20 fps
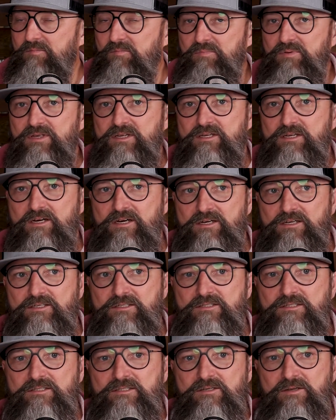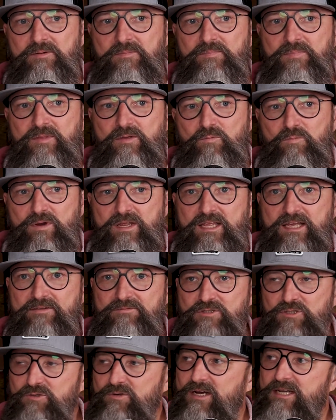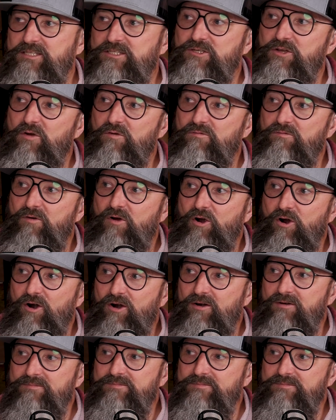Because we have strayed so far.